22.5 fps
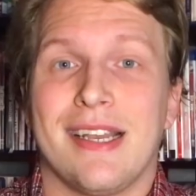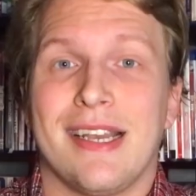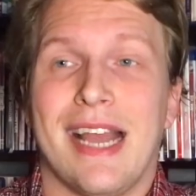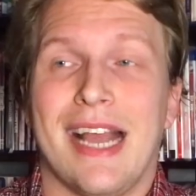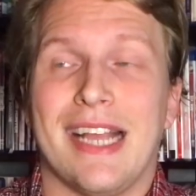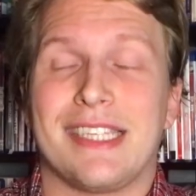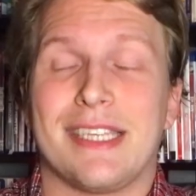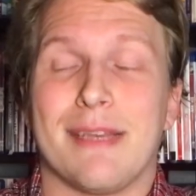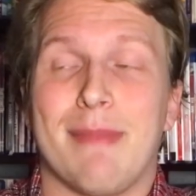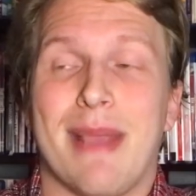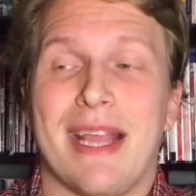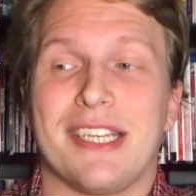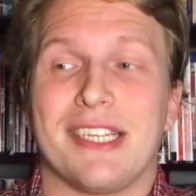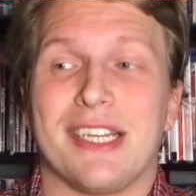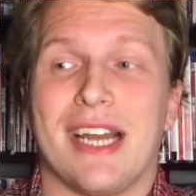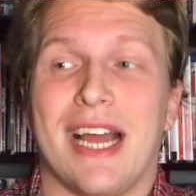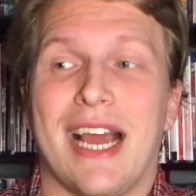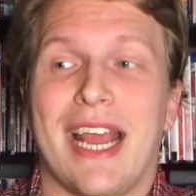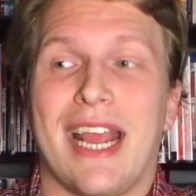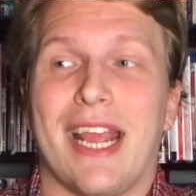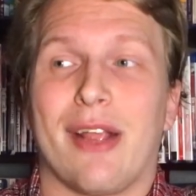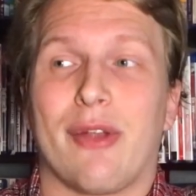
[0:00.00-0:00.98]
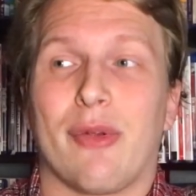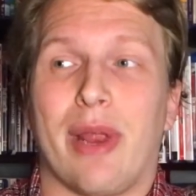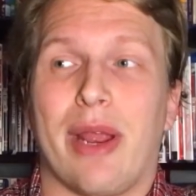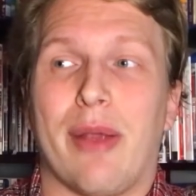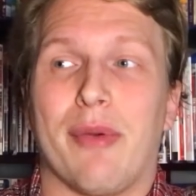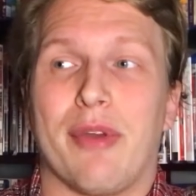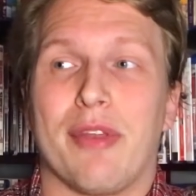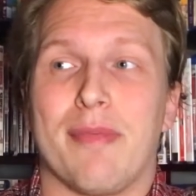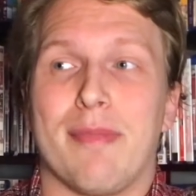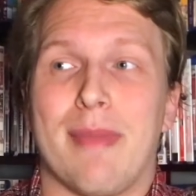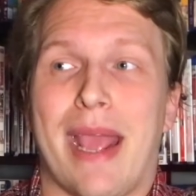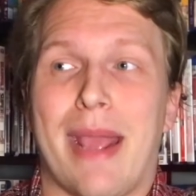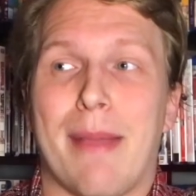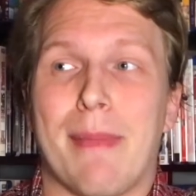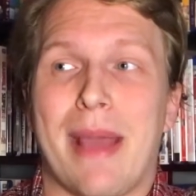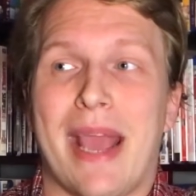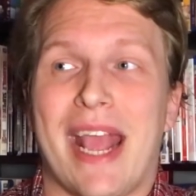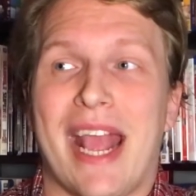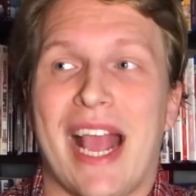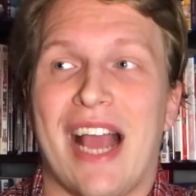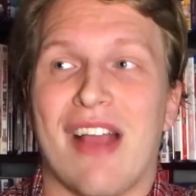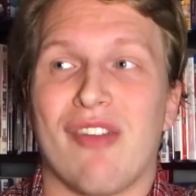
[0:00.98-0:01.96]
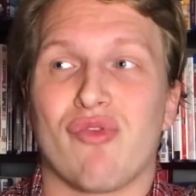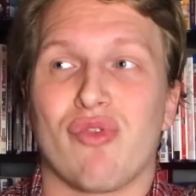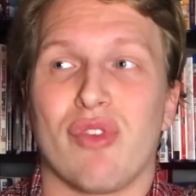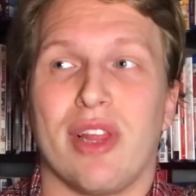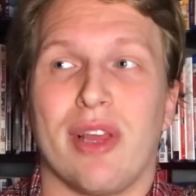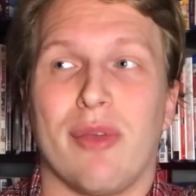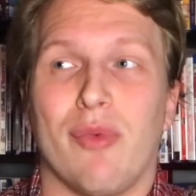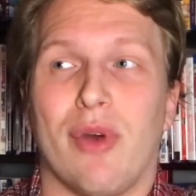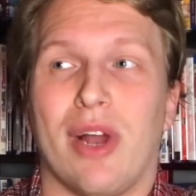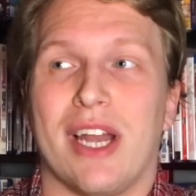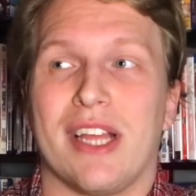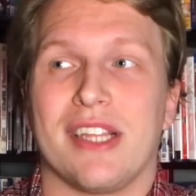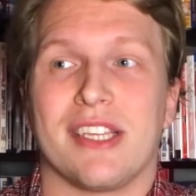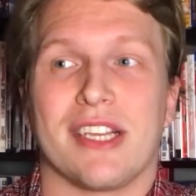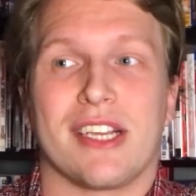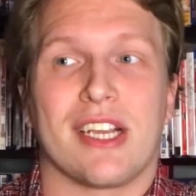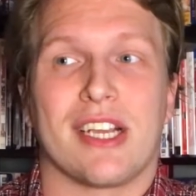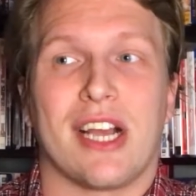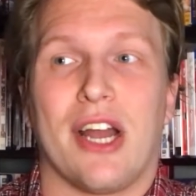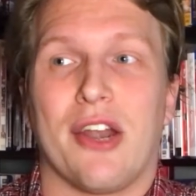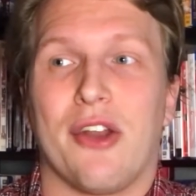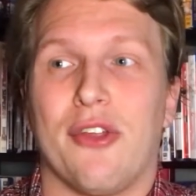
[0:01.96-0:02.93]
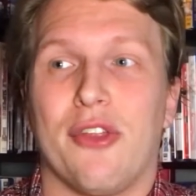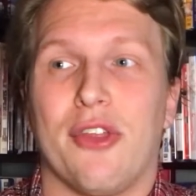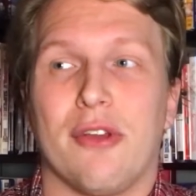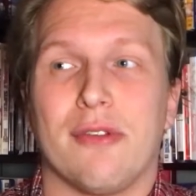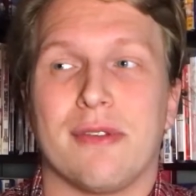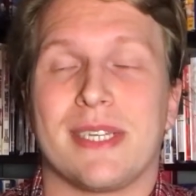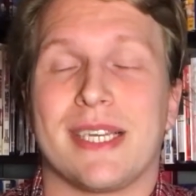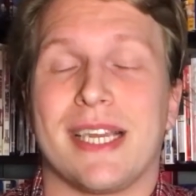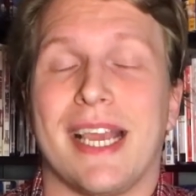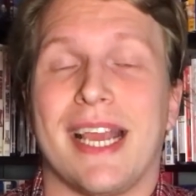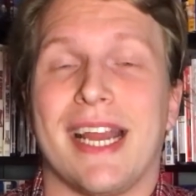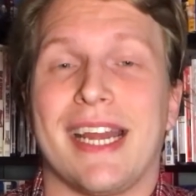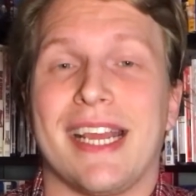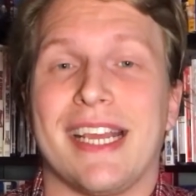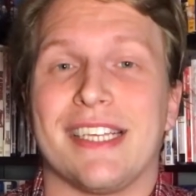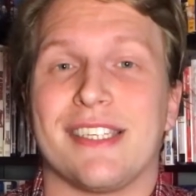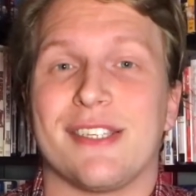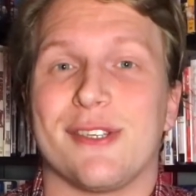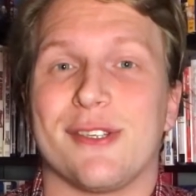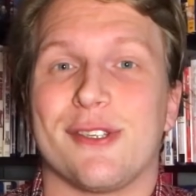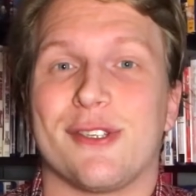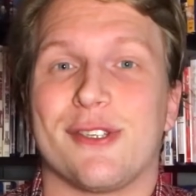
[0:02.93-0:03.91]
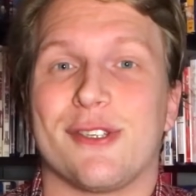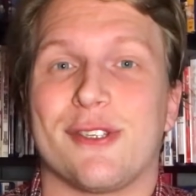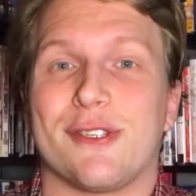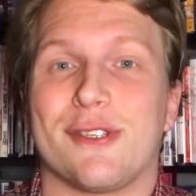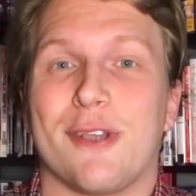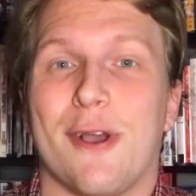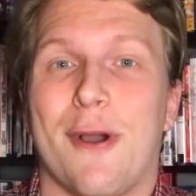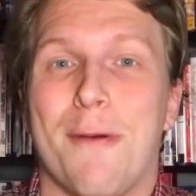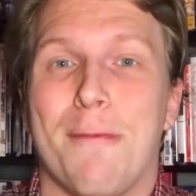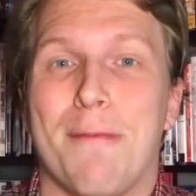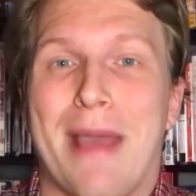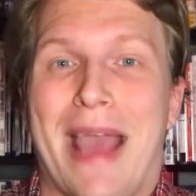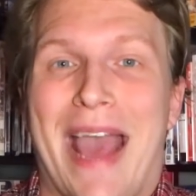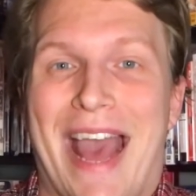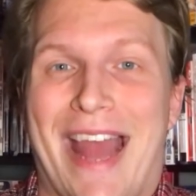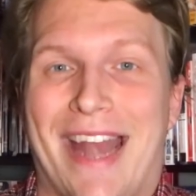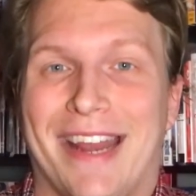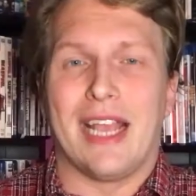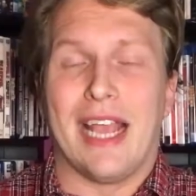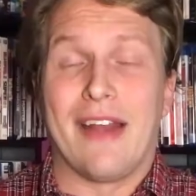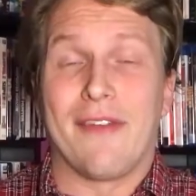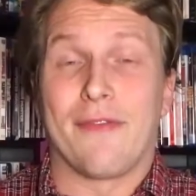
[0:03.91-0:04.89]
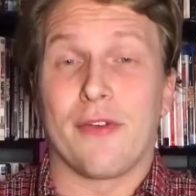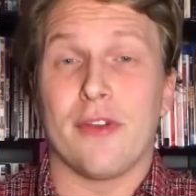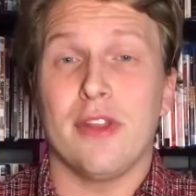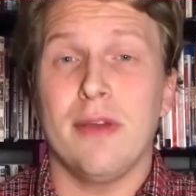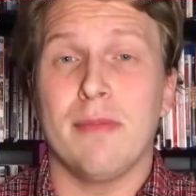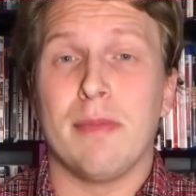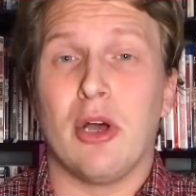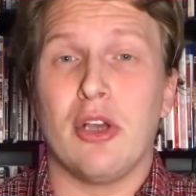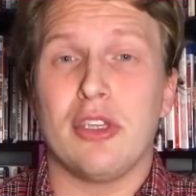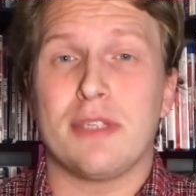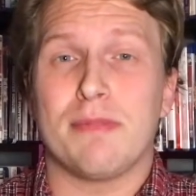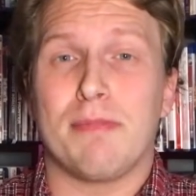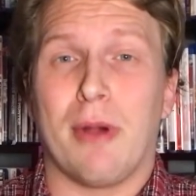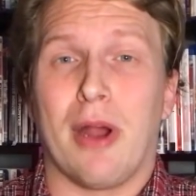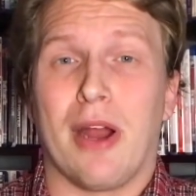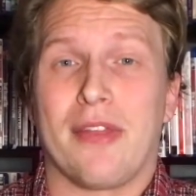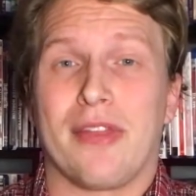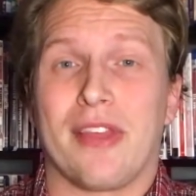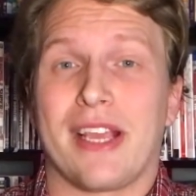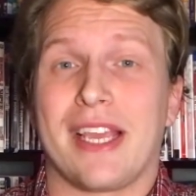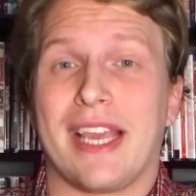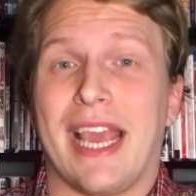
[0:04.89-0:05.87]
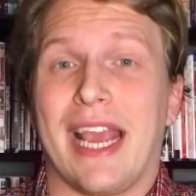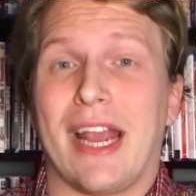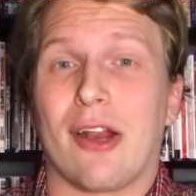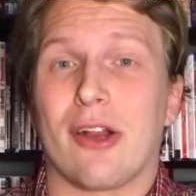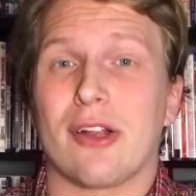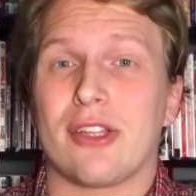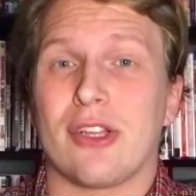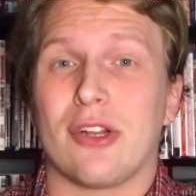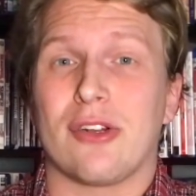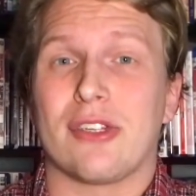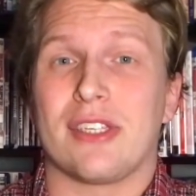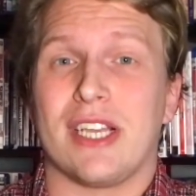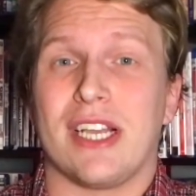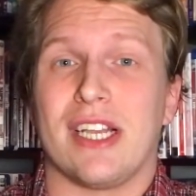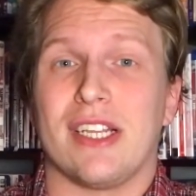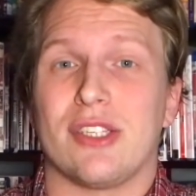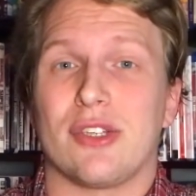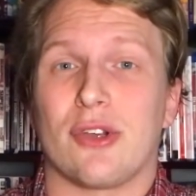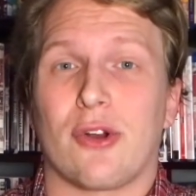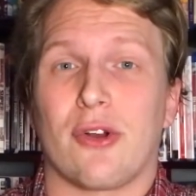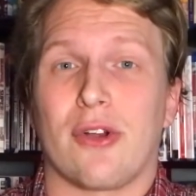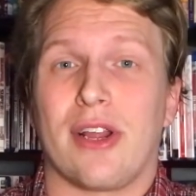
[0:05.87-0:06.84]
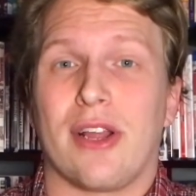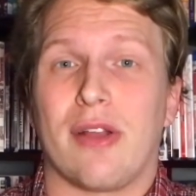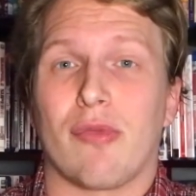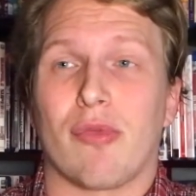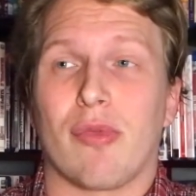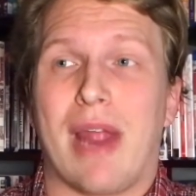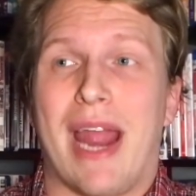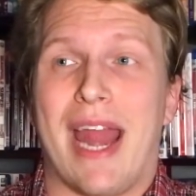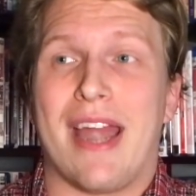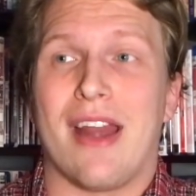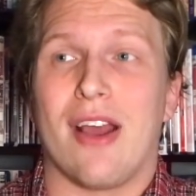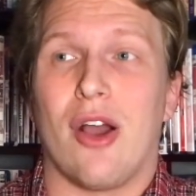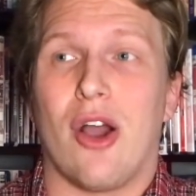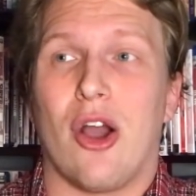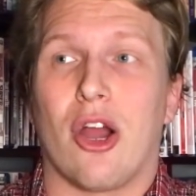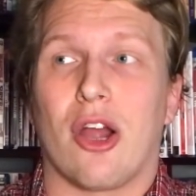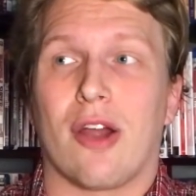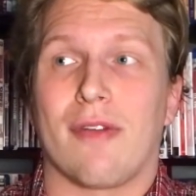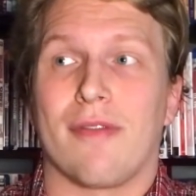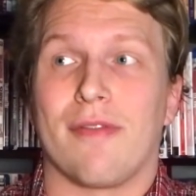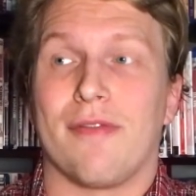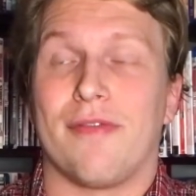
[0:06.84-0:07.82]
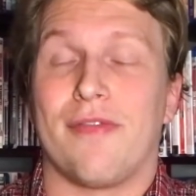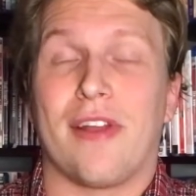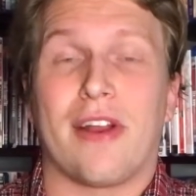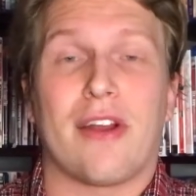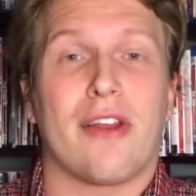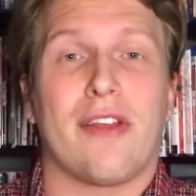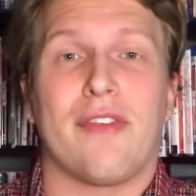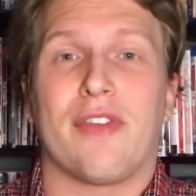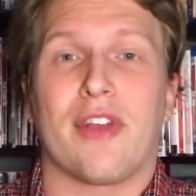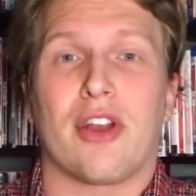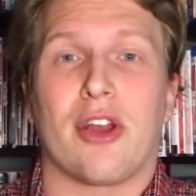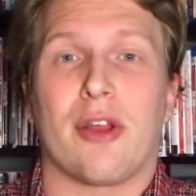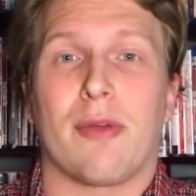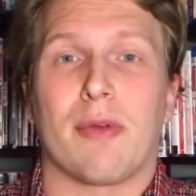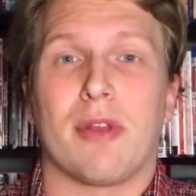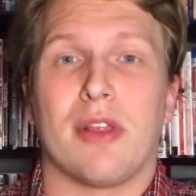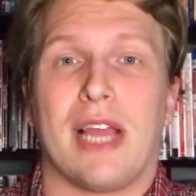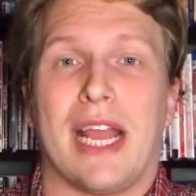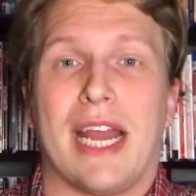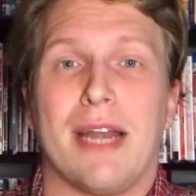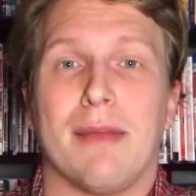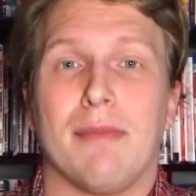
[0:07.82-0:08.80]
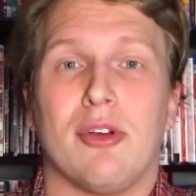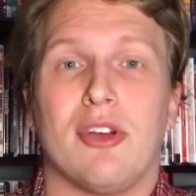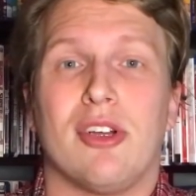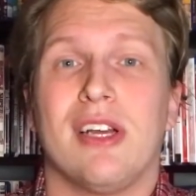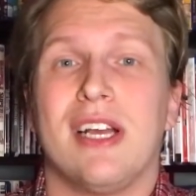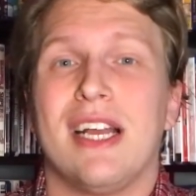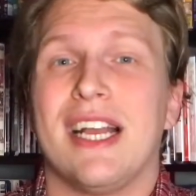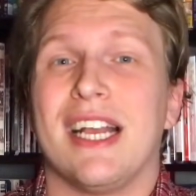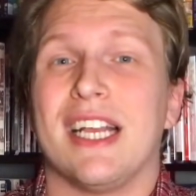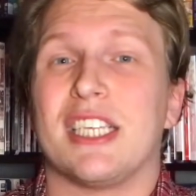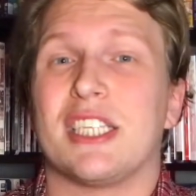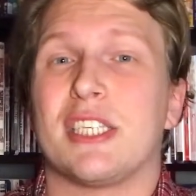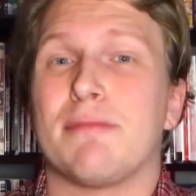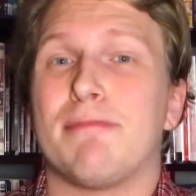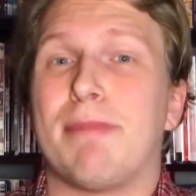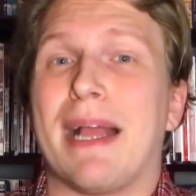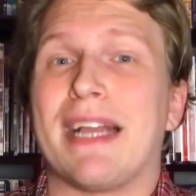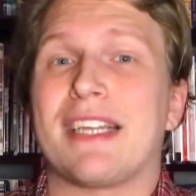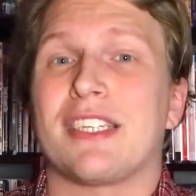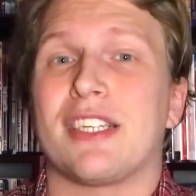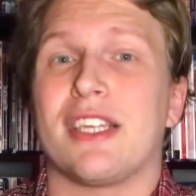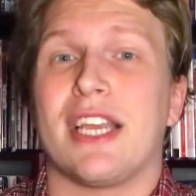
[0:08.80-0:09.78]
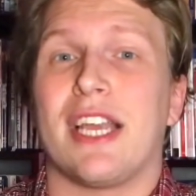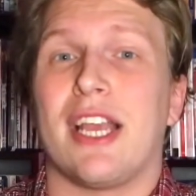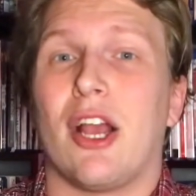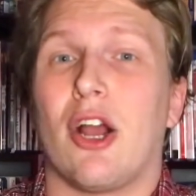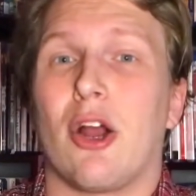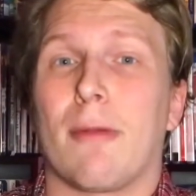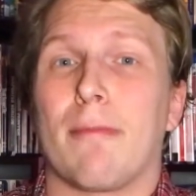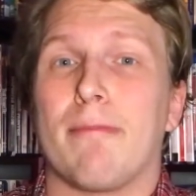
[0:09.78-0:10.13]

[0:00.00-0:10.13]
Not to mention, I agree with Mei Mei, I really wanted to cuddle those kitties so bad. And for the most part, the characters in Turning Red are very, very relatable, especially our